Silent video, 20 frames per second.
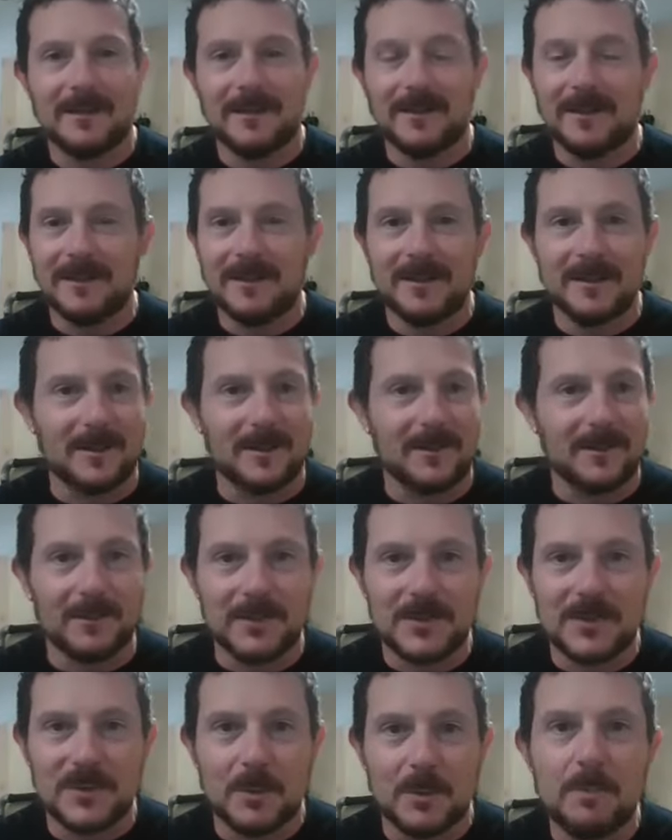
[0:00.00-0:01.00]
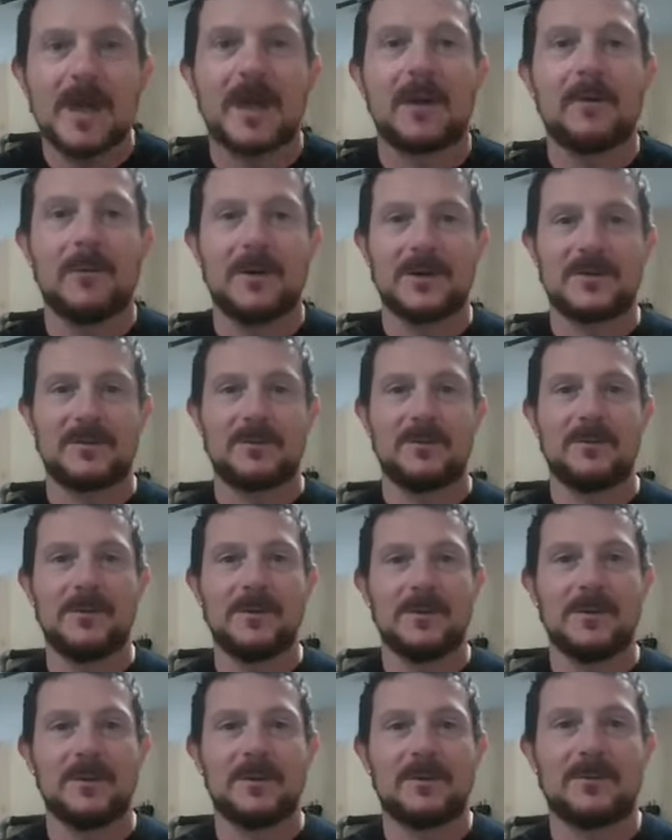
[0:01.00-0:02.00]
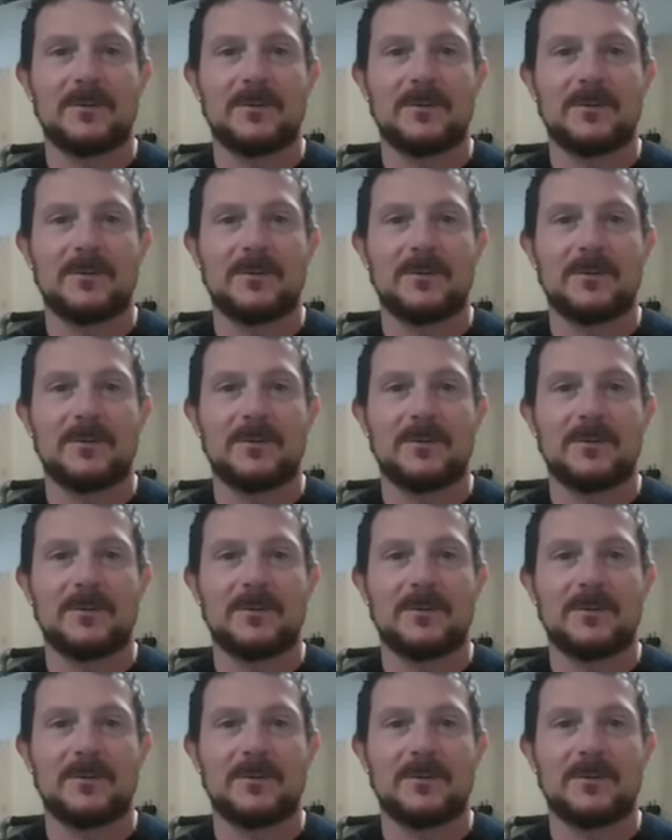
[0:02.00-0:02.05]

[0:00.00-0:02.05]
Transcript: you know, it was ubiquitous through the